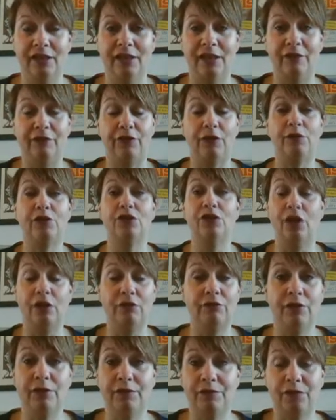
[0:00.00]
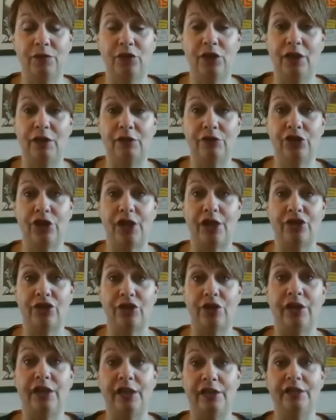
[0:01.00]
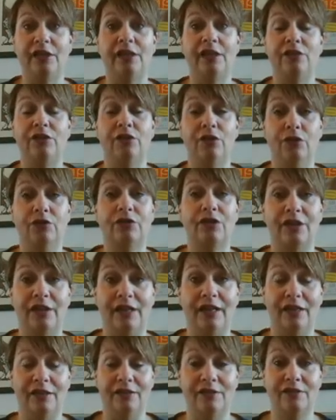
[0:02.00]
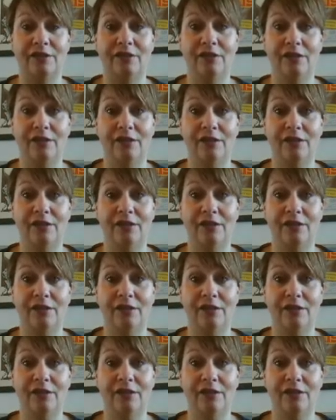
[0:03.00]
If there is no room for negotiation, it is not an ask.